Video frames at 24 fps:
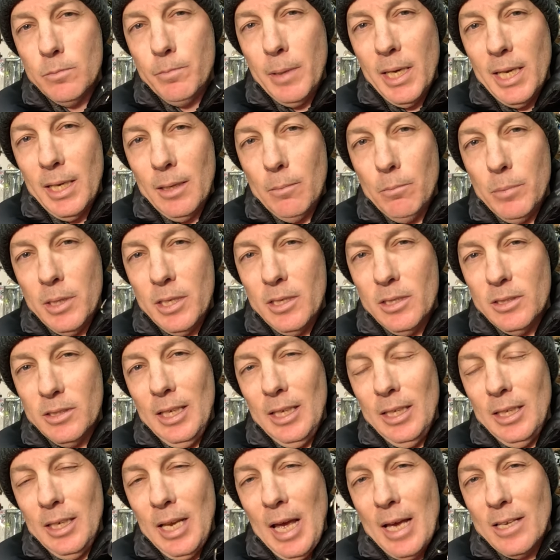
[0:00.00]
bait because
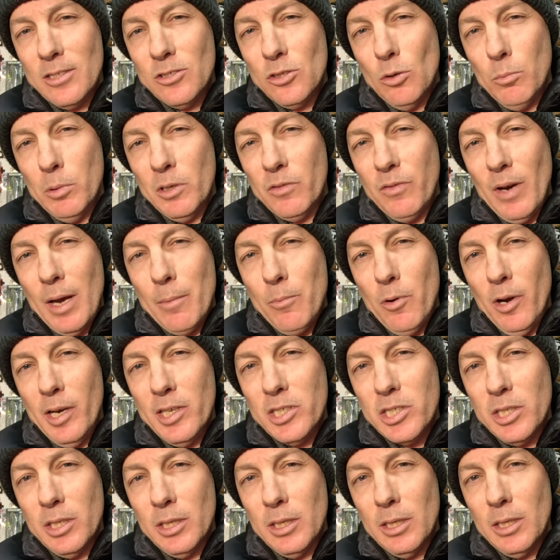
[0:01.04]
it has so much
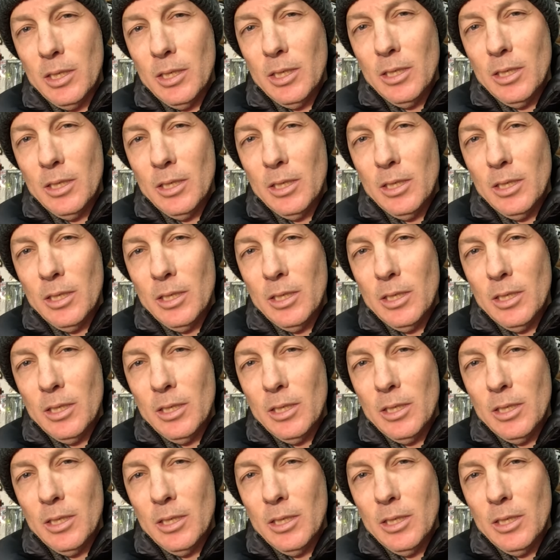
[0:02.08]
vibration.